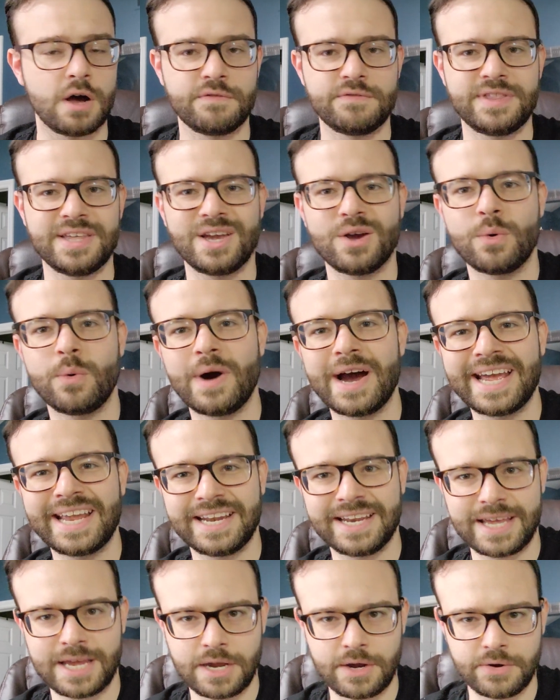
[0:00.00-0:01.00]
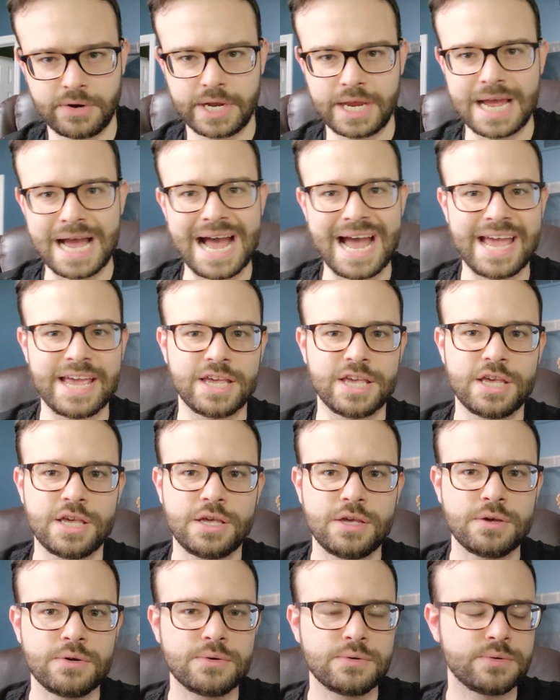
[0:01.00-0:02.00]
of the Quietcarry
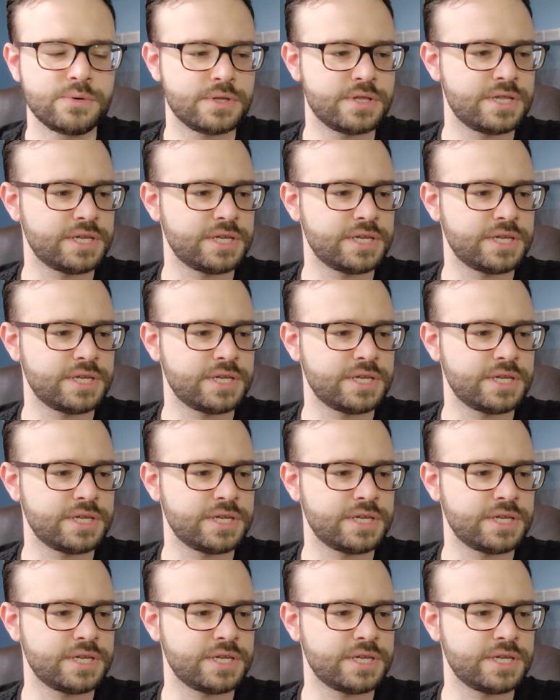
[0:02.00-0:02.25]
IQ.